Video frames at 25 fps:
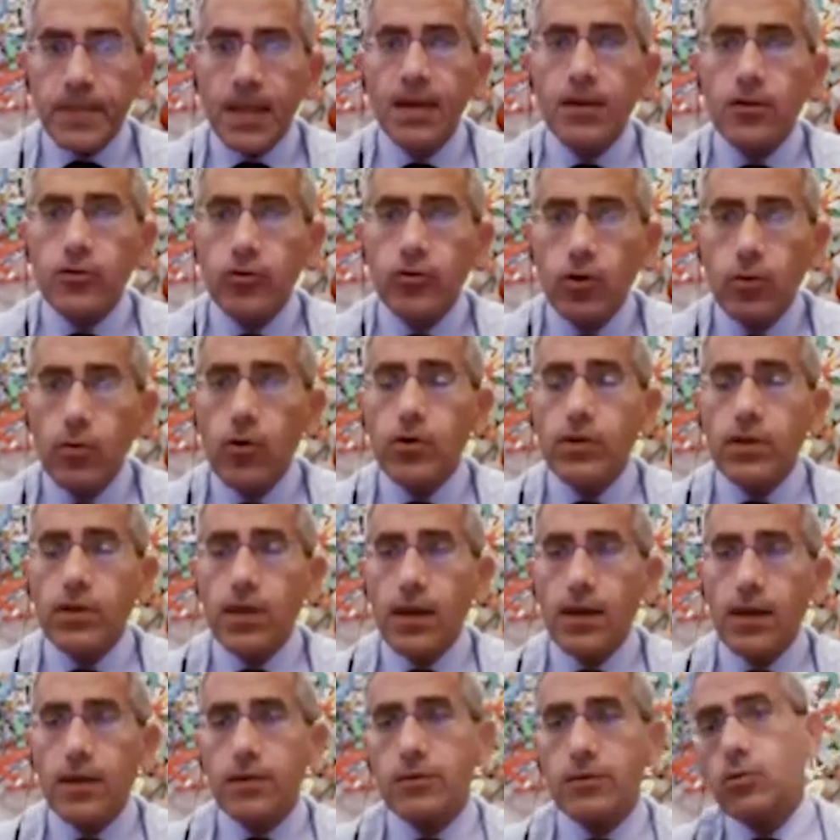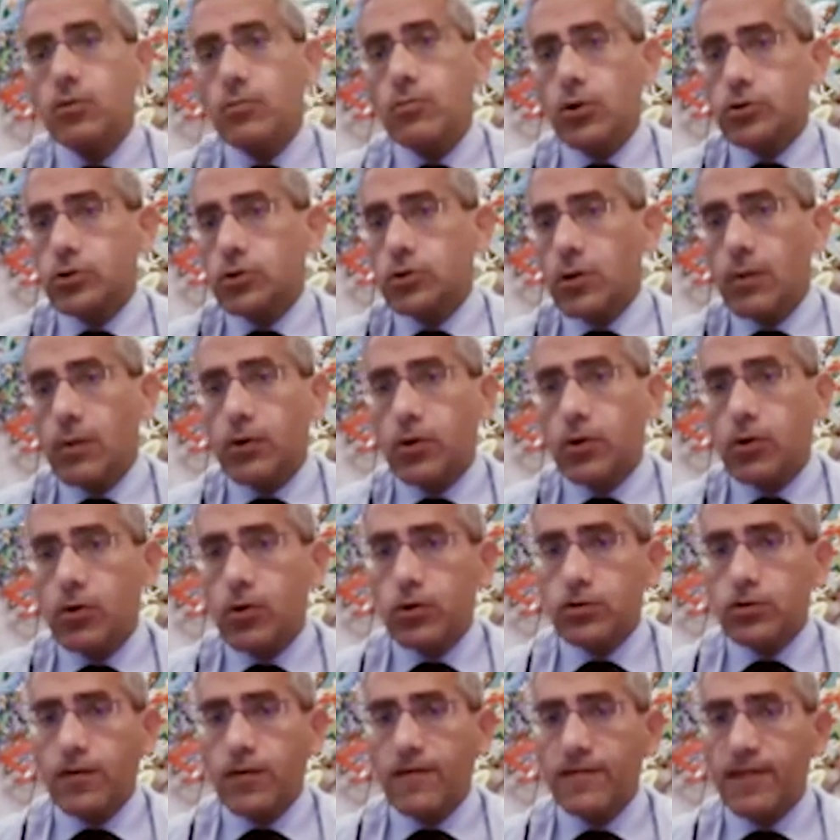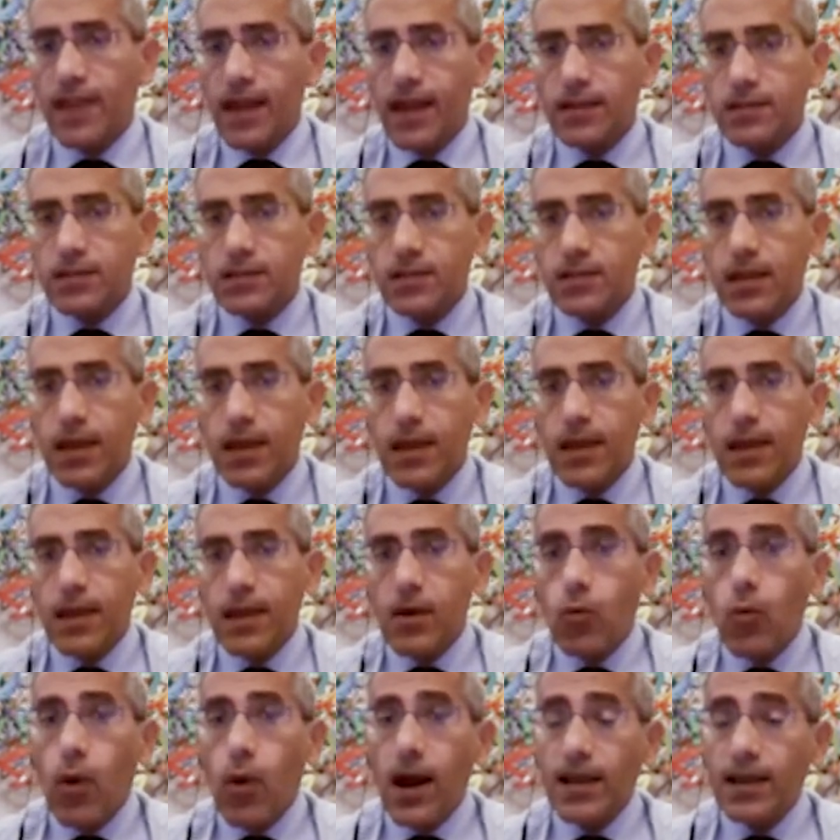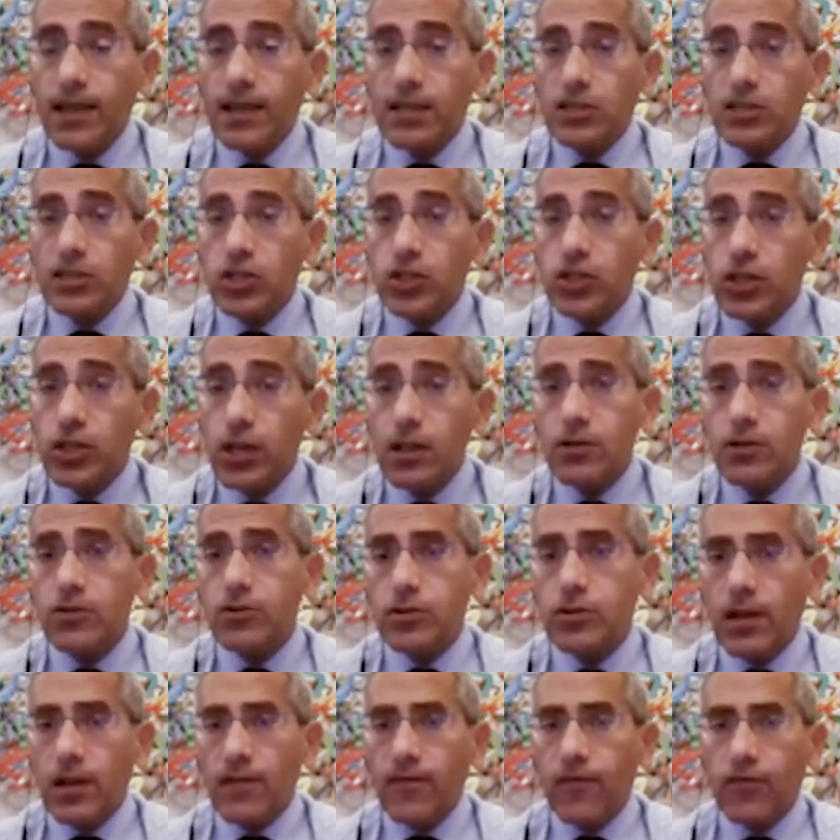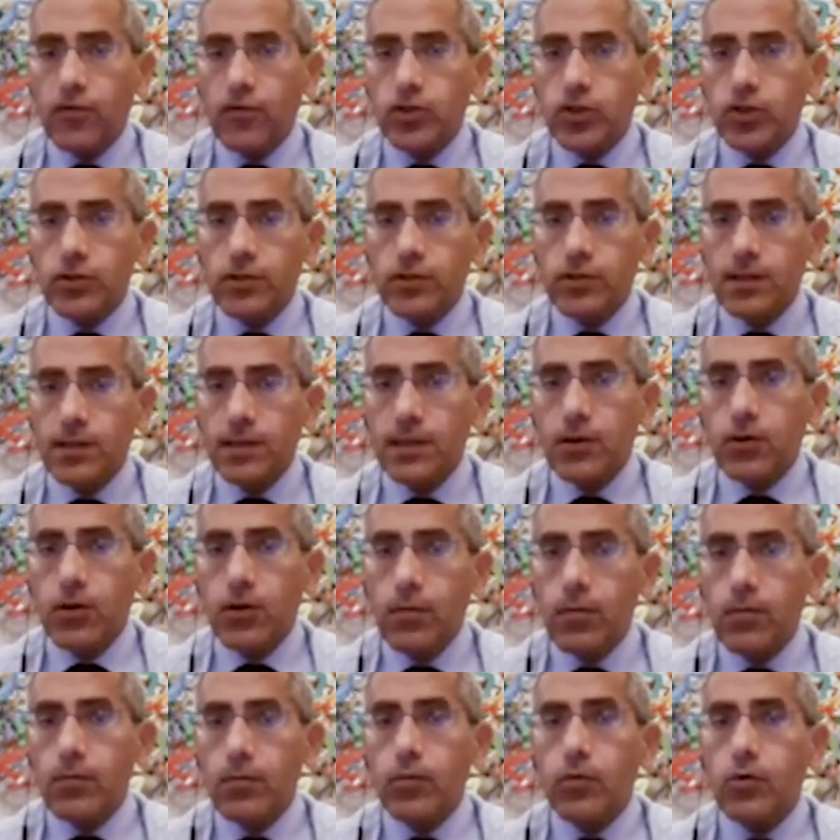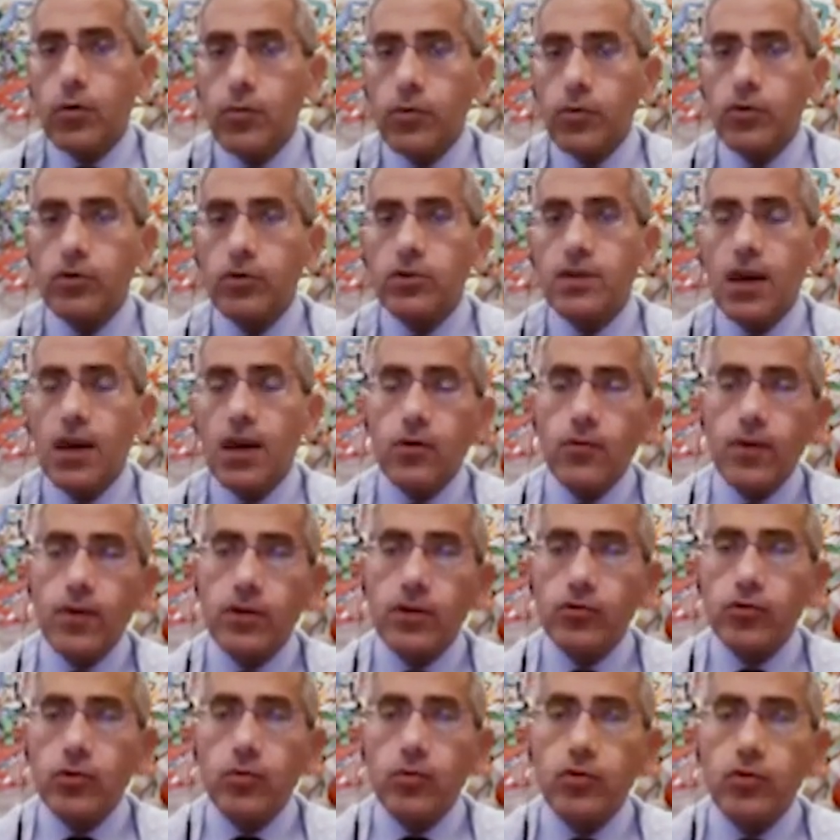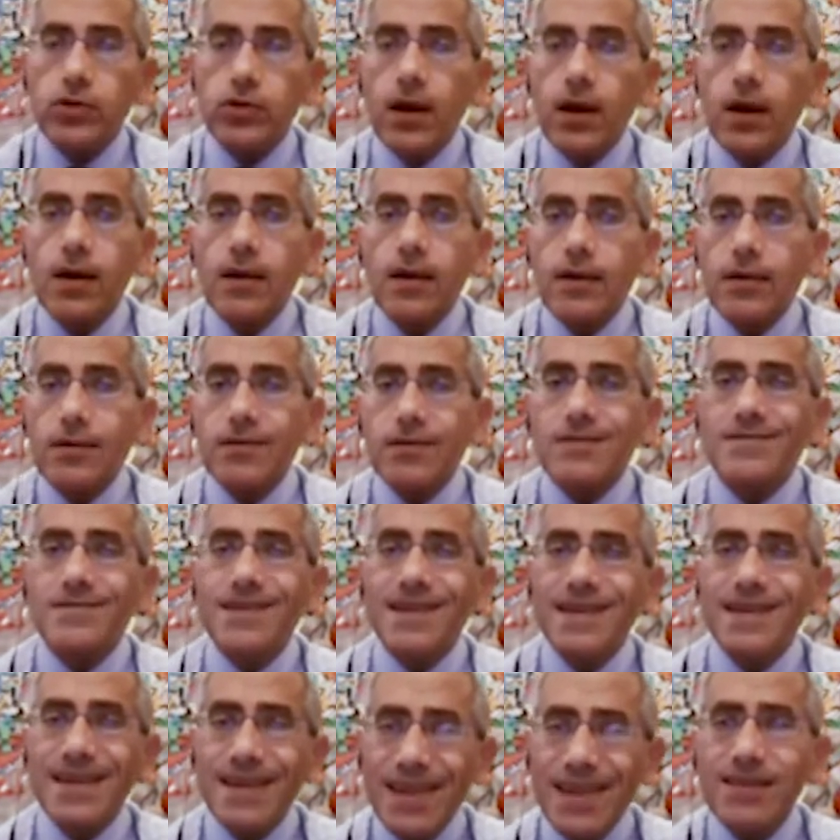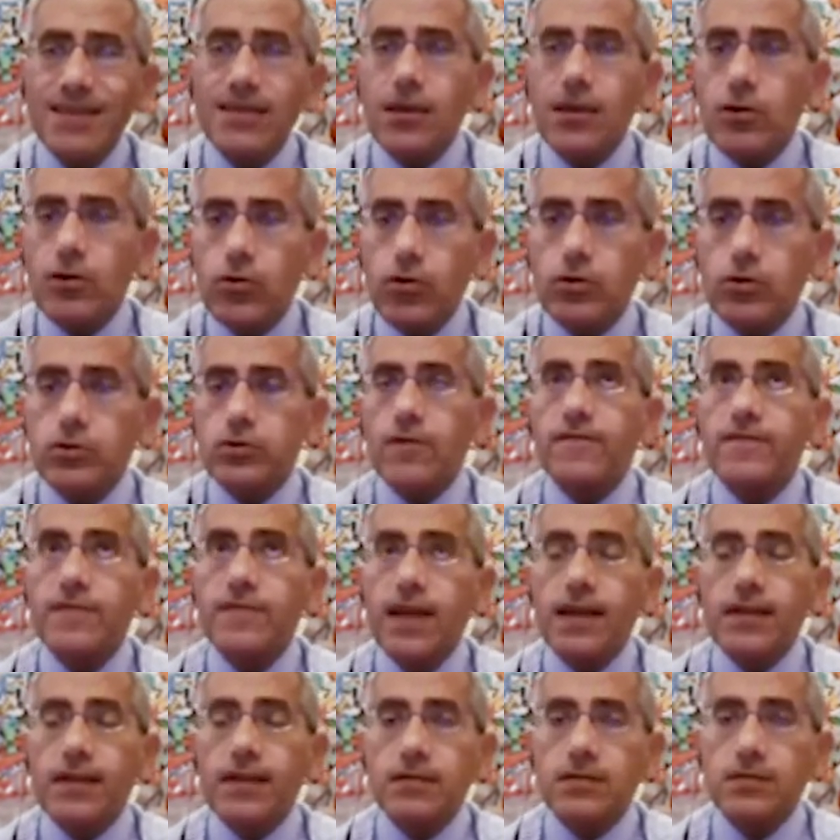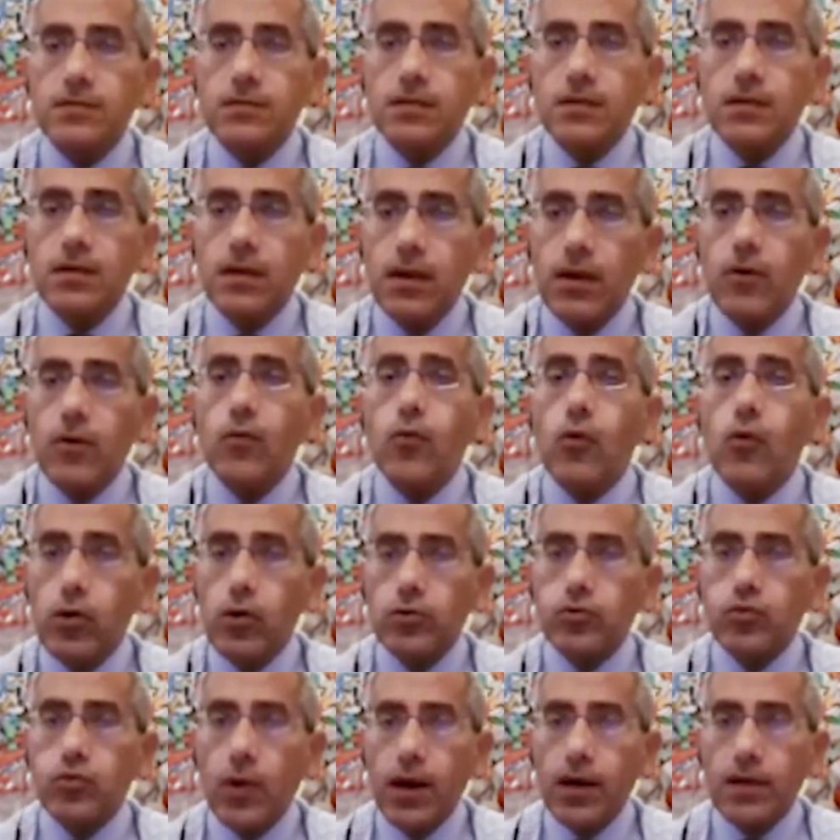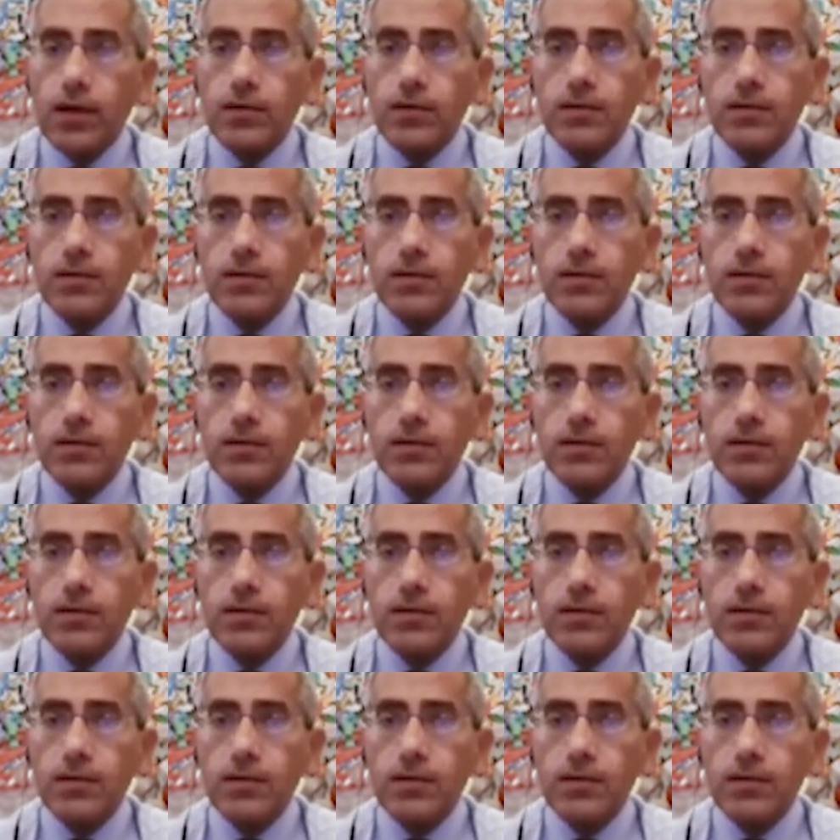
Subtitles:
pneumonia is the most common cause of death. While in children, unfortunately, community-acquired pneumonia is the leading cause of death worldwide.